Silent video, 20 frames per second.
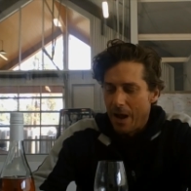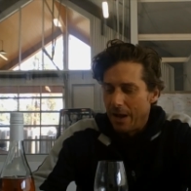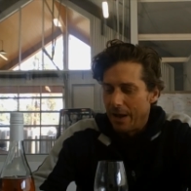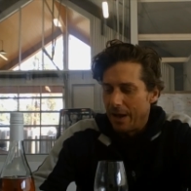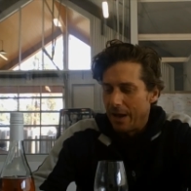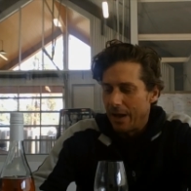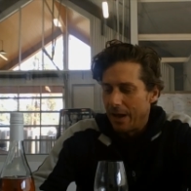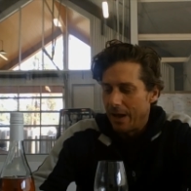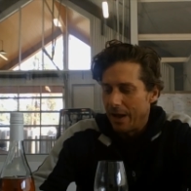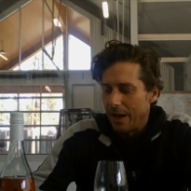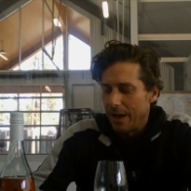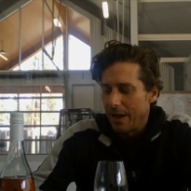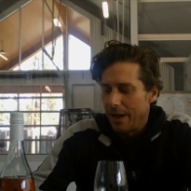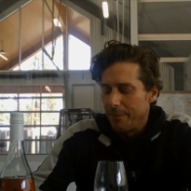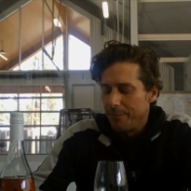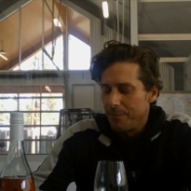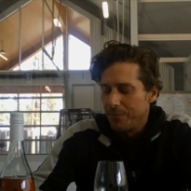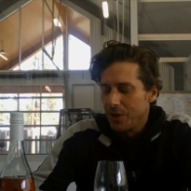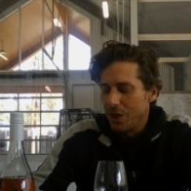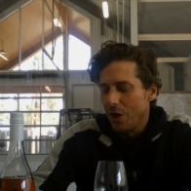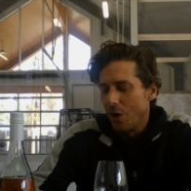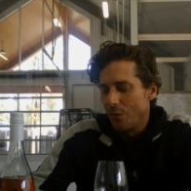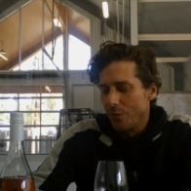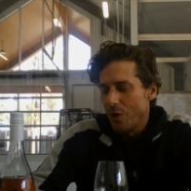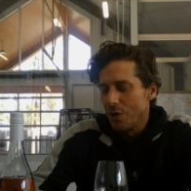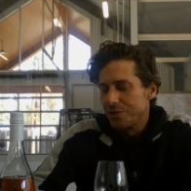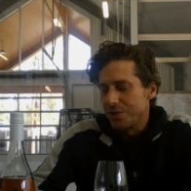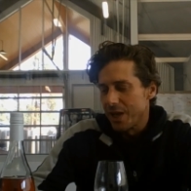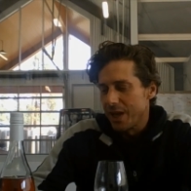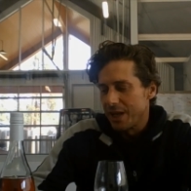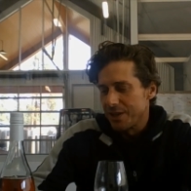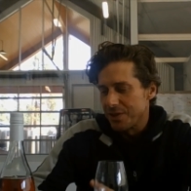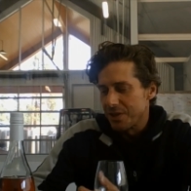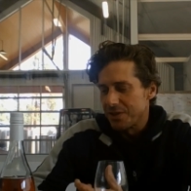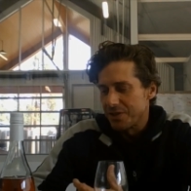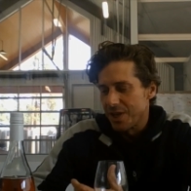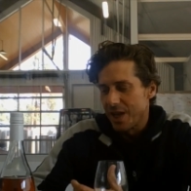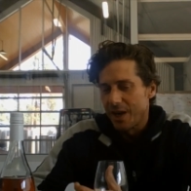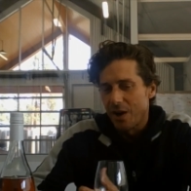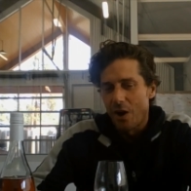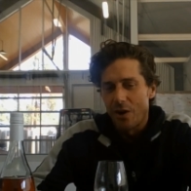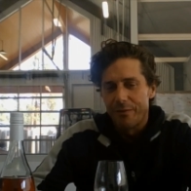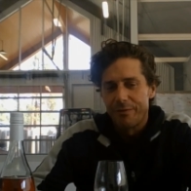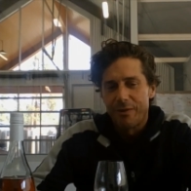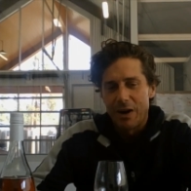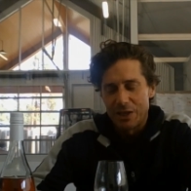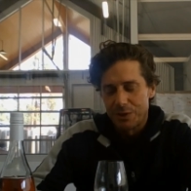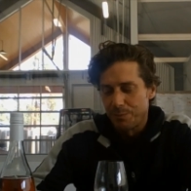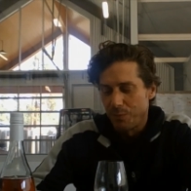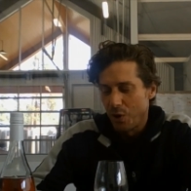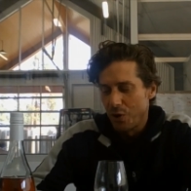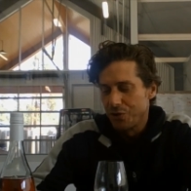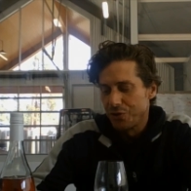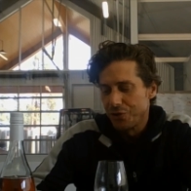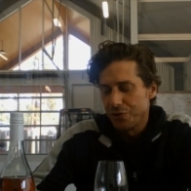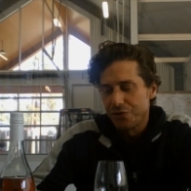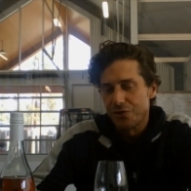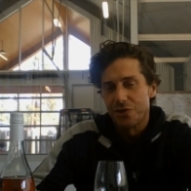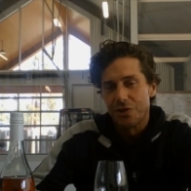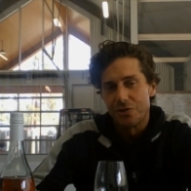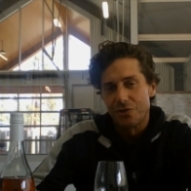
Rosé, as I said, are fresh produce,